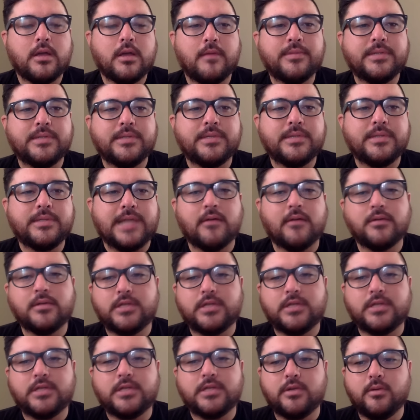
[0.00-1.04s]
comes
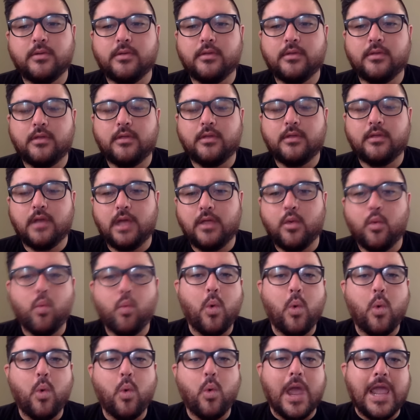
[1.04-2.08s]
down to
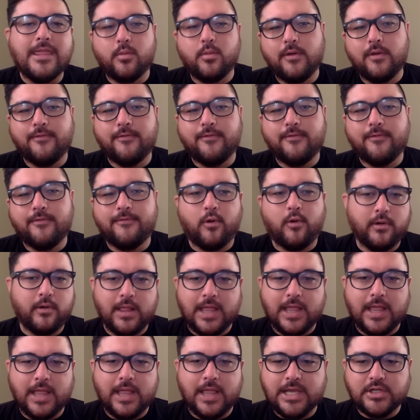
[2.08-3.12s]
the way that we form a
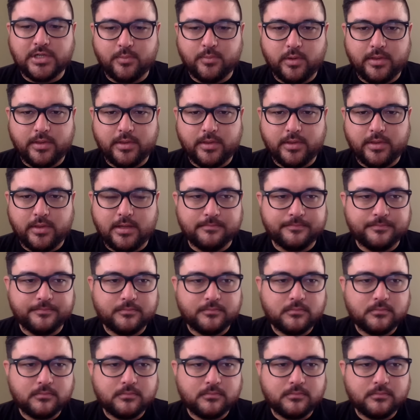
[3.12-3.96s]
relationship with them.